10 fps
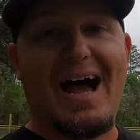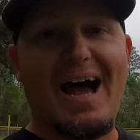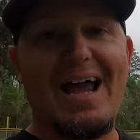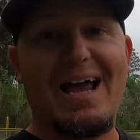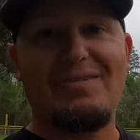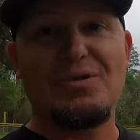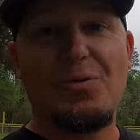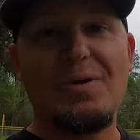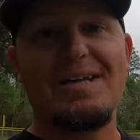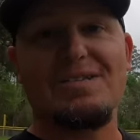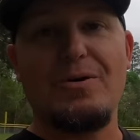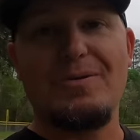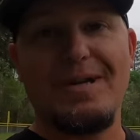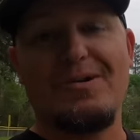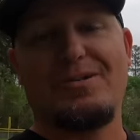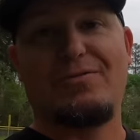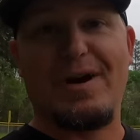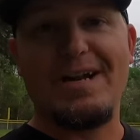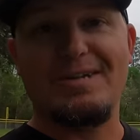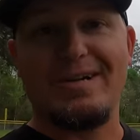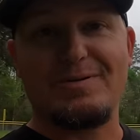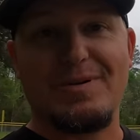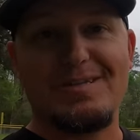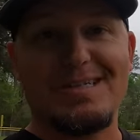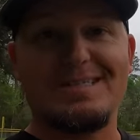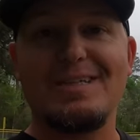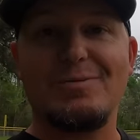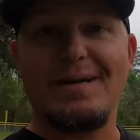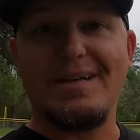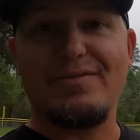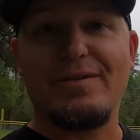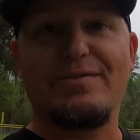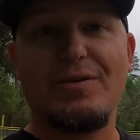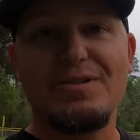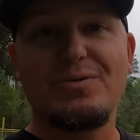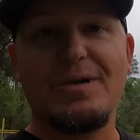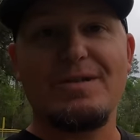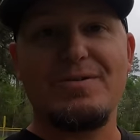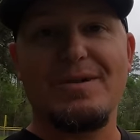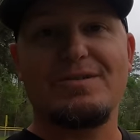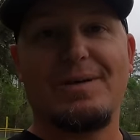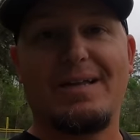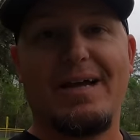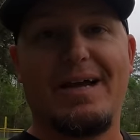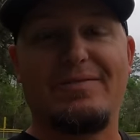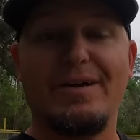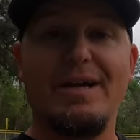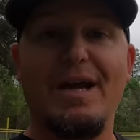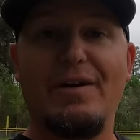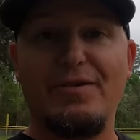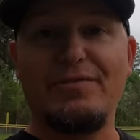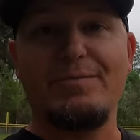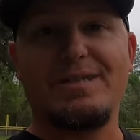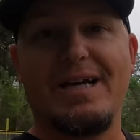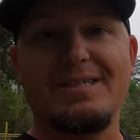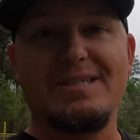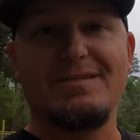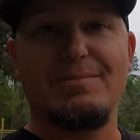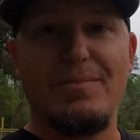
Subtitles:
I have 22 years of ranching experience because that's what I did for the first 22 years of my life. If you're from Texas,